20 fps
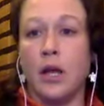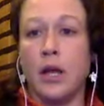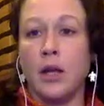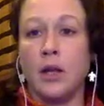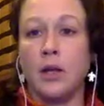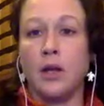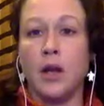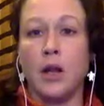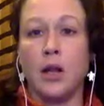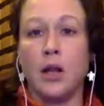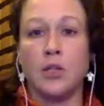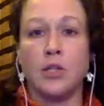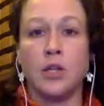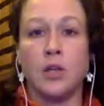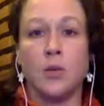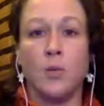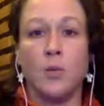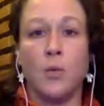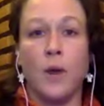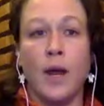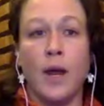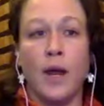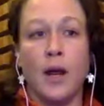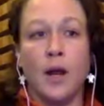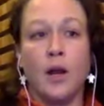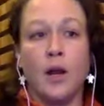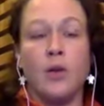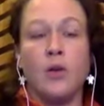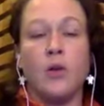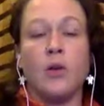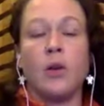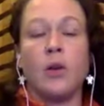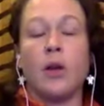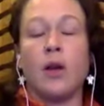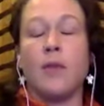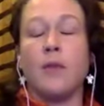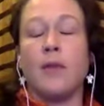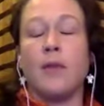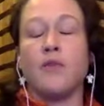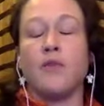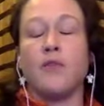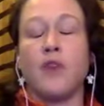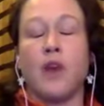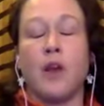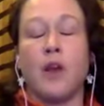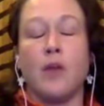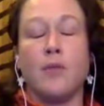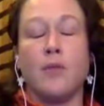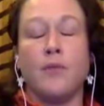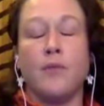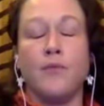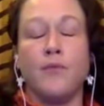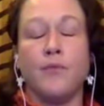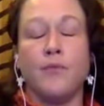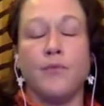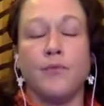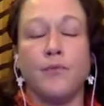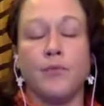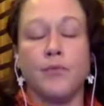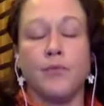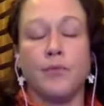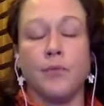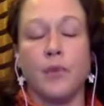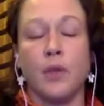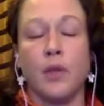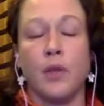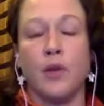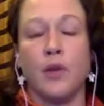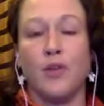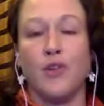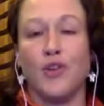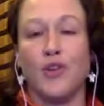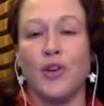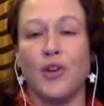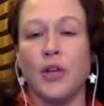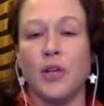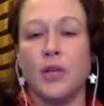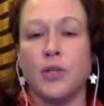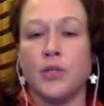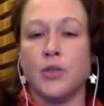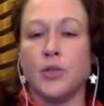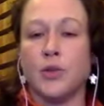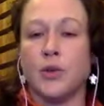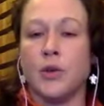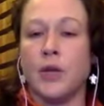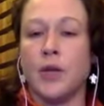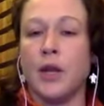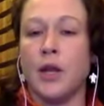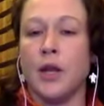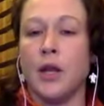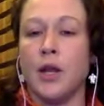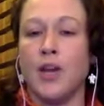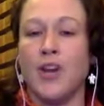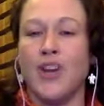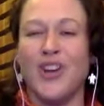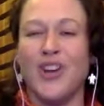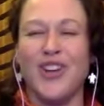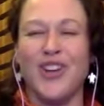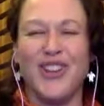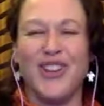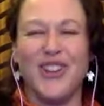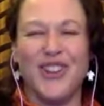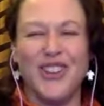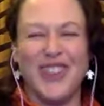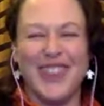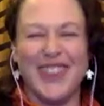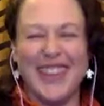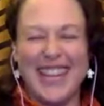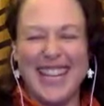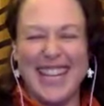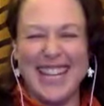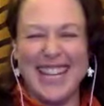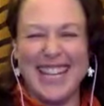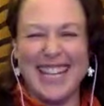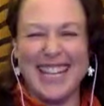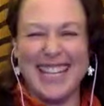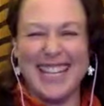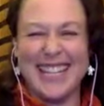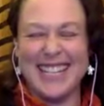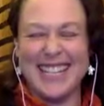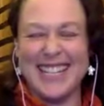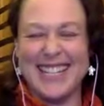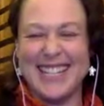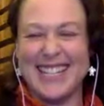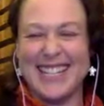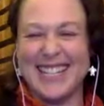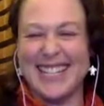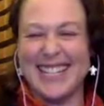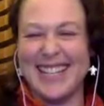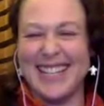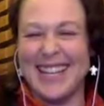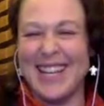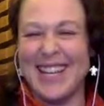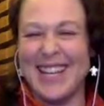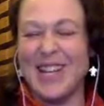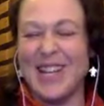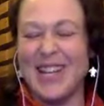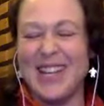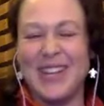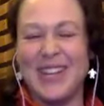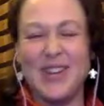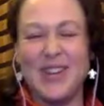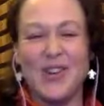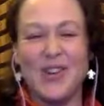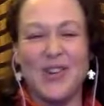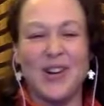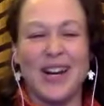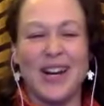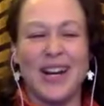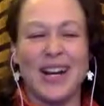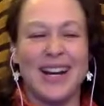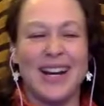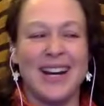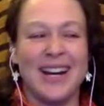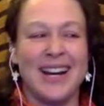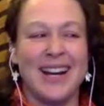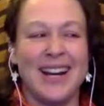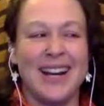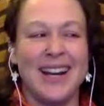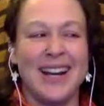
acknowledging where you are coming from, your history, your lineage, your